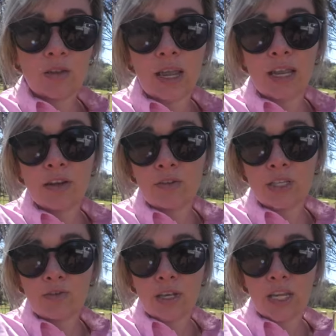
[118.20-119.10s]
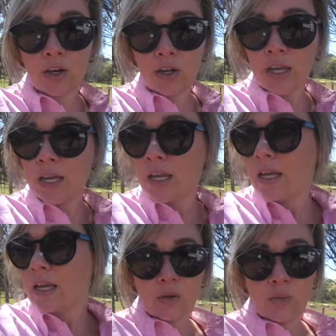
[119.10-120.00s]
the end of this video.
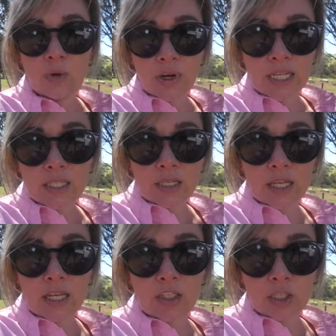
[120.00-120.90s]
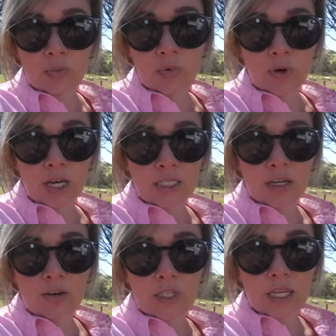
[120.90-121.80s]
We recently just bought
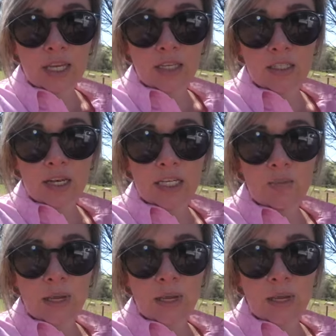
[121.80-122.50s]
ourselves a king size